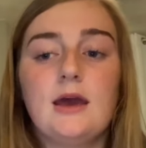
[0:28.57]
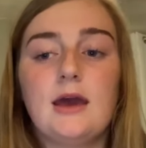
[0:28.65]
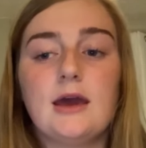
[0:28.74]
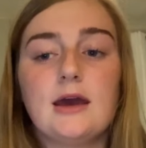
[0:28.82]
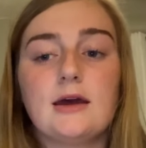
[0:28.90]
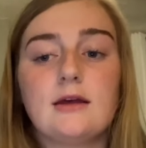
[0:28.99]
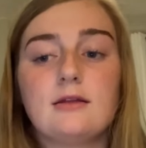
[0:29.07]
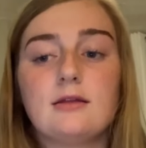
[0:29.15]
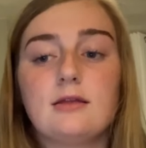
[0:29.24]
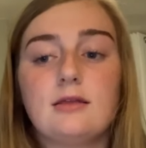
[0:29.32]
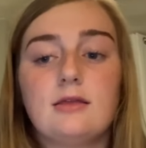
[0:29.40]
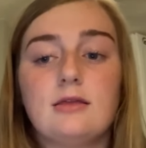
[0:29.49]
And
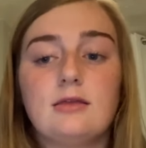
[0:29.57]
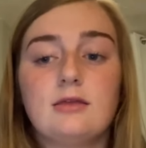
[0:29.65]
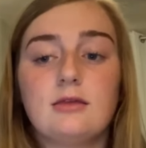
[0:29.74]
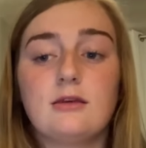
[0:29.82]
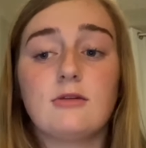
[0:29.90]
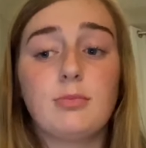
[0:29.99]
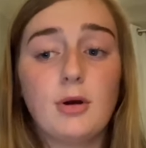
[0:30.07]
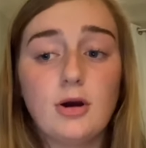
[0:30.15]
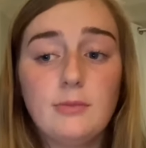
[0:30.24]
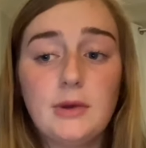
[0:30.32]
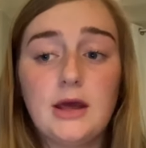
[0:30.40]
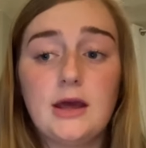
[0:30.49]
the
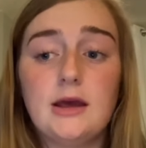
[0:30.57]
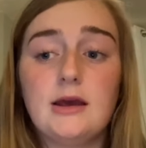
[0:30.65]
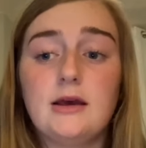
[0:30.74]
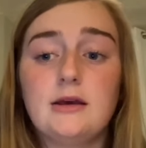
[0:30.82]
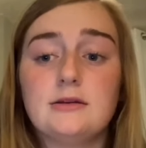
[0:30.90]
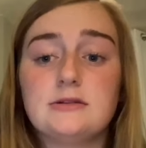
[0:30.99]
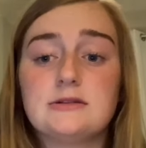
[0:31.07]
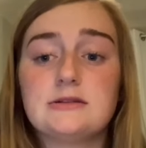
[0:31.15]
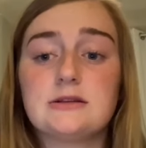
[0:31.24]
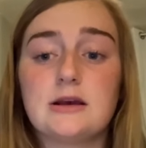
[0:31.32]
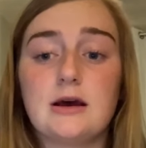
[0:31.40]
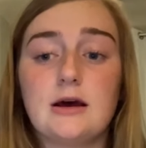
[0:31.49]
department is